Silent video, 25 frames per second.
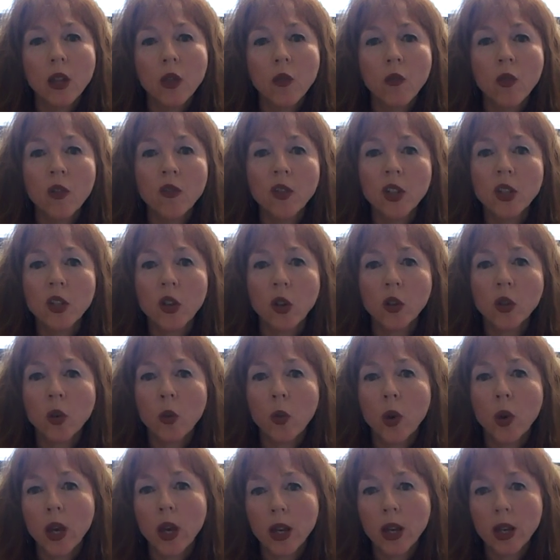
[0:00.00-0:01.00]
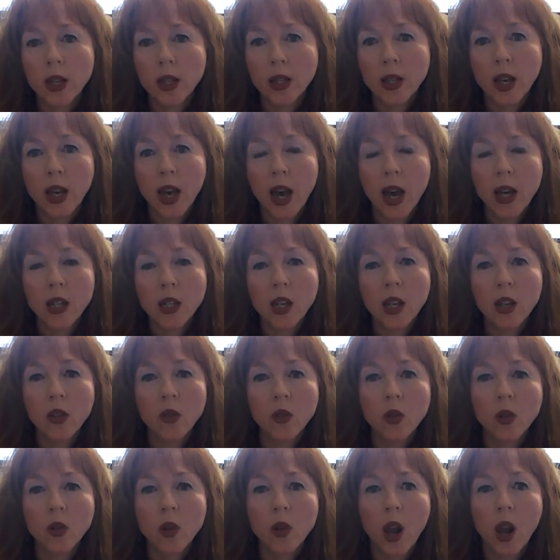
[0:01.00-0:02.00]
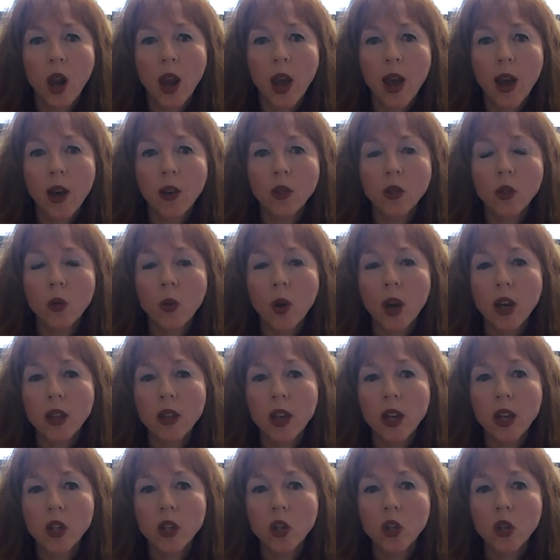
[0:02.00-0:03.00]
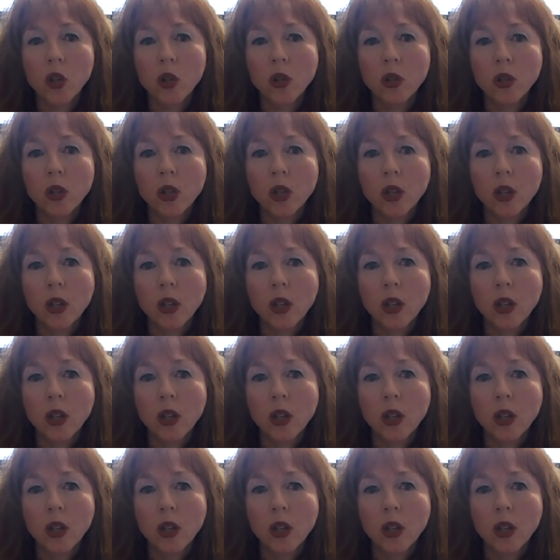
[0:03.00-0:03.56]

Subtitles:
The rivets on the wings are cutting through cloud the way they should.